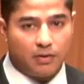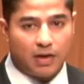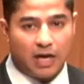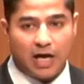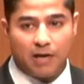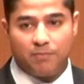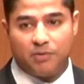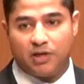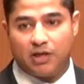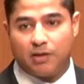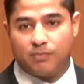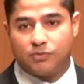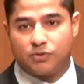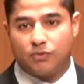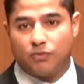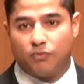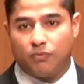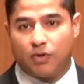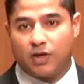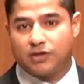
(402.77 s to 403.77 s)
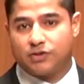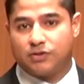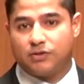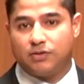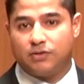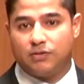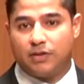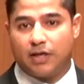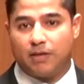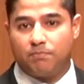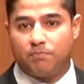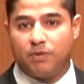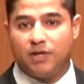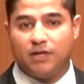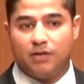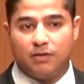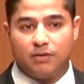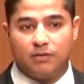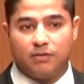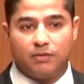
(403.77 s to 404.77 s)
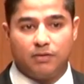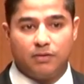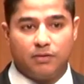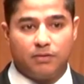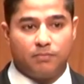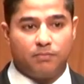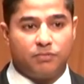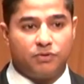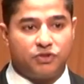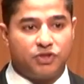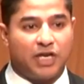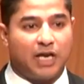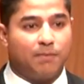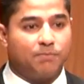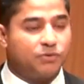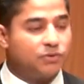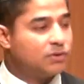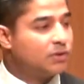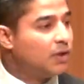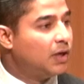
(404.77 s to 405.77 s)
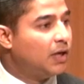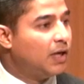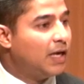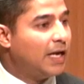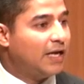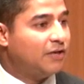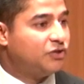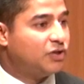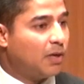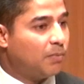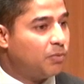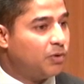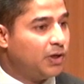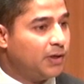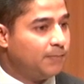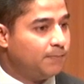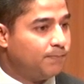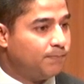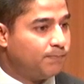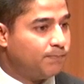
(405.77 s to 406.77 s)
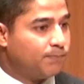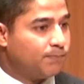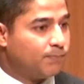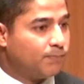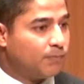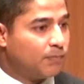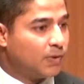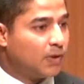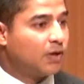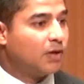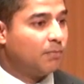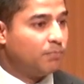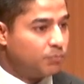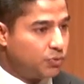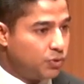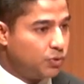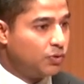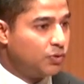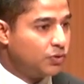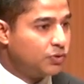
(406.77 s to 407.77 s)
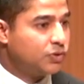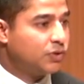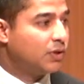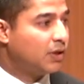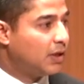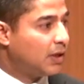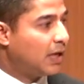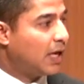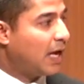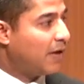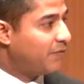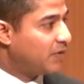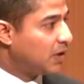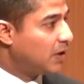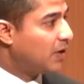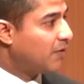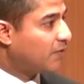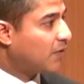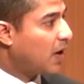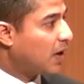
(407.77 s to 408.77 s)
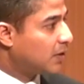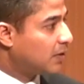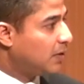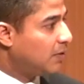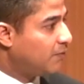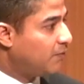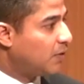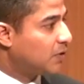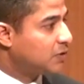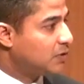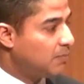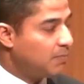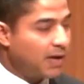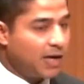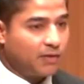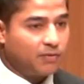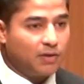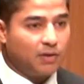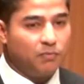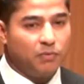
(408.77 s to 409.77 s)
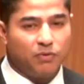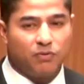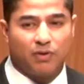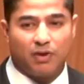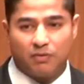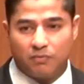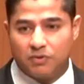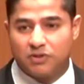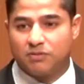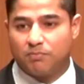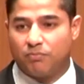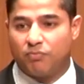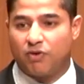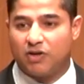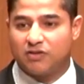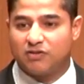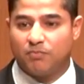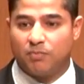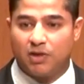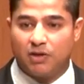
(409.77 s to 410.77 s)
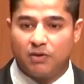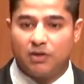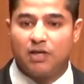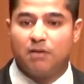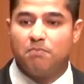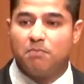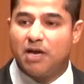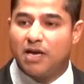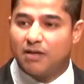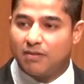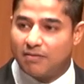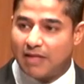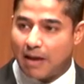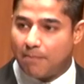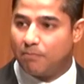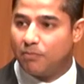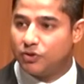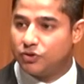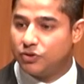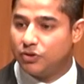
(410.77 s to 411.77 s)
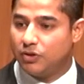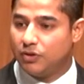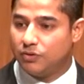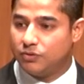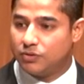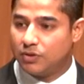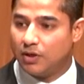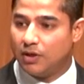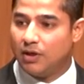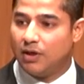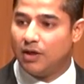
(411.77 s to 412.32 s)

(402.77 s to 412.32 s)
IBM's Watson that beat the champs at Jeopardy? Computers having enough cognitive function back then, we thought it was impressive, but it didn't make that much news.